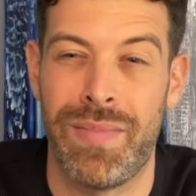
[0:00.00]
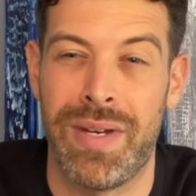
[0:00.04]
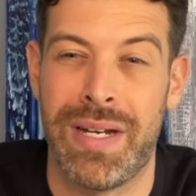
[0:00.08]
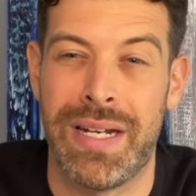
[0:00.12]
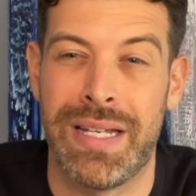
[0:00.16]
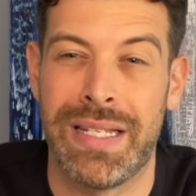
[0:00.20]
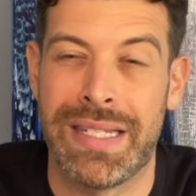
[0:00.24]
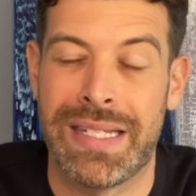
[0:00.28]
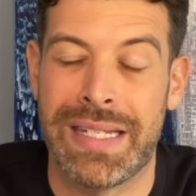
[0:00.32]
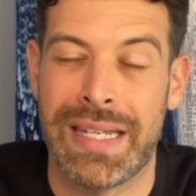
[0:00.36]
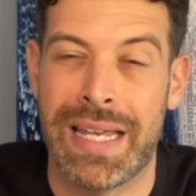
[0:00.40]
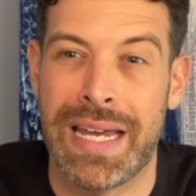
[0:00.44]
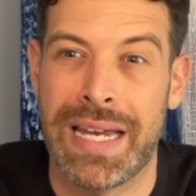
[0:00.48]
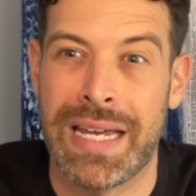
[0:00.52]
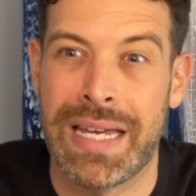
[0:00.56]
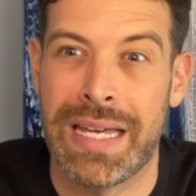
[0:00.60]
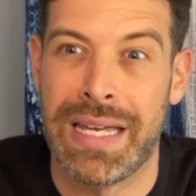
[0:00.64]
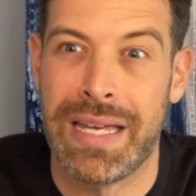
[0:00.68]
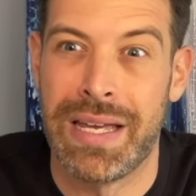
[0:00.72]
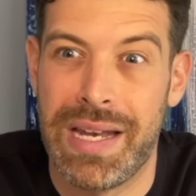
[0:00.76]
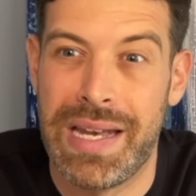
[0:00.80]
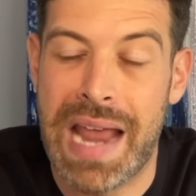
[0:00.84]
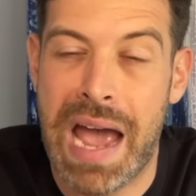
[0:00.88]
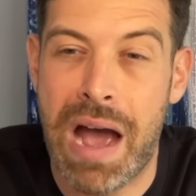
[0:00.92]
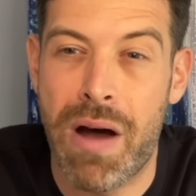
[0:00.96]
And it's like,
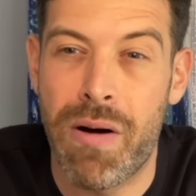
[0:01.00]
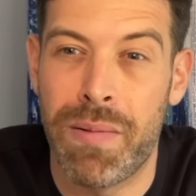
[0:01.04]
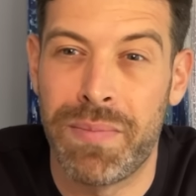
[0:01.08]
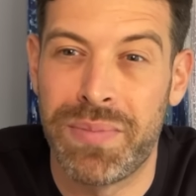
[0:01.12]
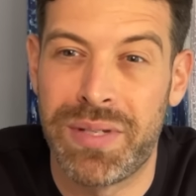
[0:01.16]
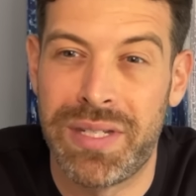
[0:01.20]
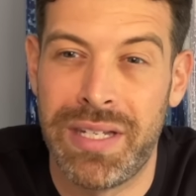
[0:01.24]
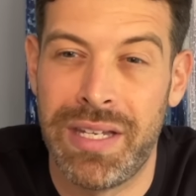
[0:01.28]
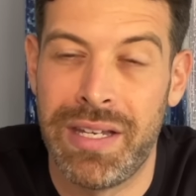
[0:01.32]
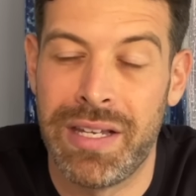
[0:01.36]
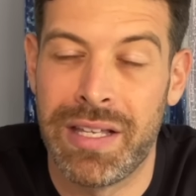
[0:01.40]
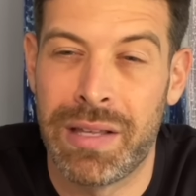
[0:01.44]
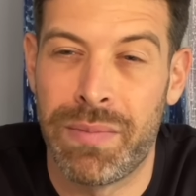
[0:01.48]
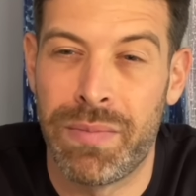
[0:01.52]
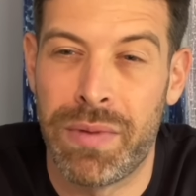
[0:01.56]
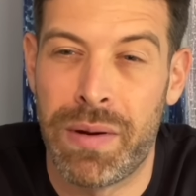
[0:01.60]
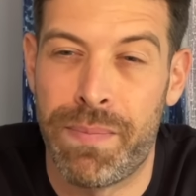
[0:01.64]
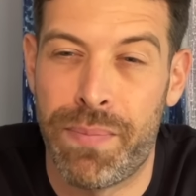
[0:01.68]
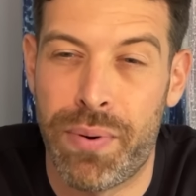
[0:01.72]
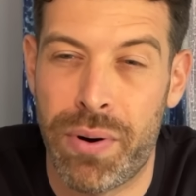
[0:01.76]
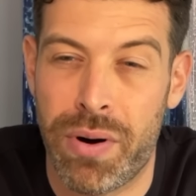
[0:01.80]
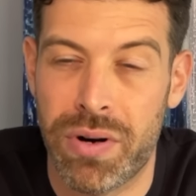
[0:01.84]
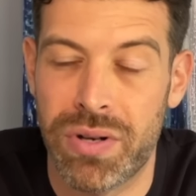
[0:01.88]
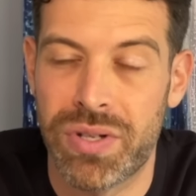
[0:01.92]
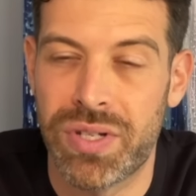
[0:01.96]
now I'm seeing them in
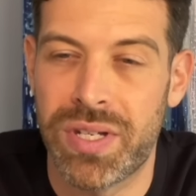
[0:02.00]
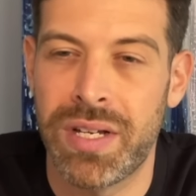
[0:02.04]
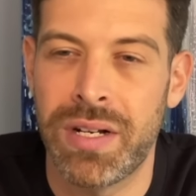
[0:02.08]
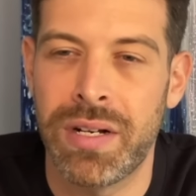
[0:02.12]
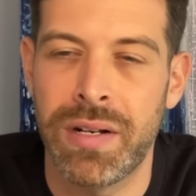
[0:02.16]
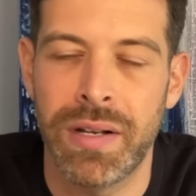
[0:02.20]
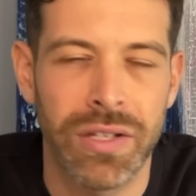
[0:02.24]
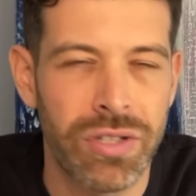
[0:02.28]
person.